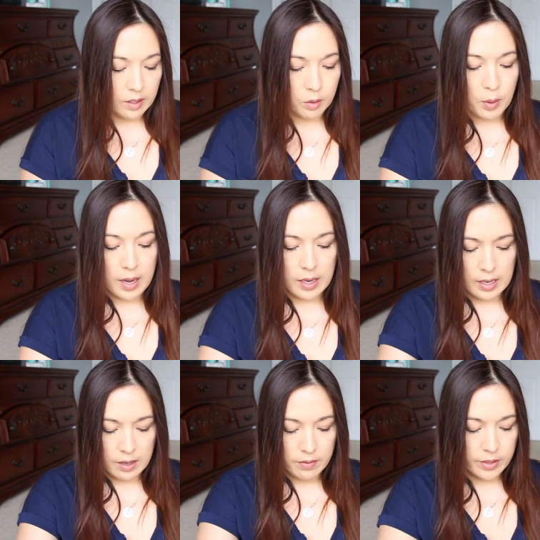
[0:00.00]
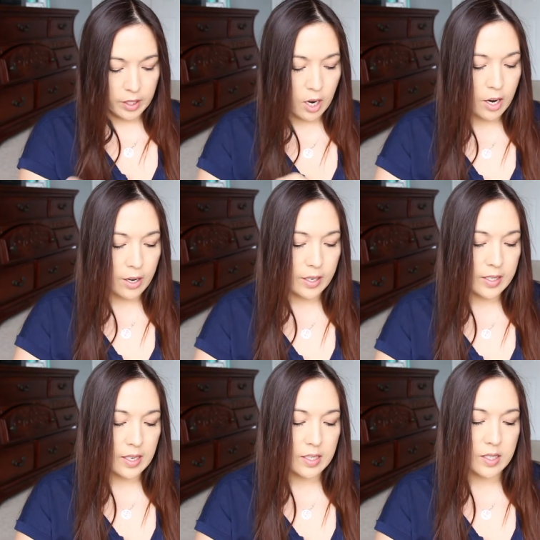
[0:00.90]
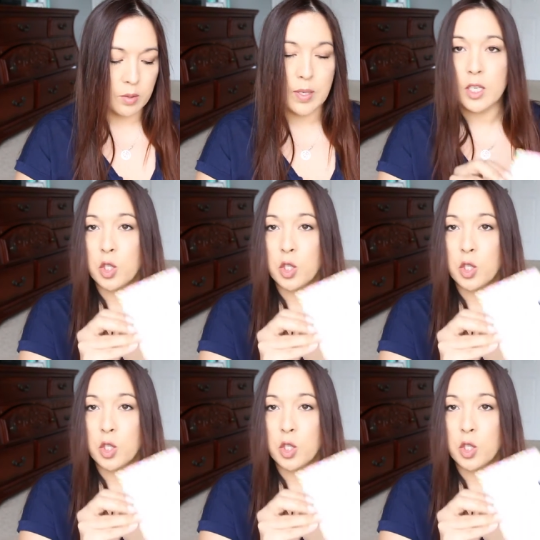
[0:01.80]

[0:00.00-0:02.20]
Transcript: Oh, I love the card. It says sweet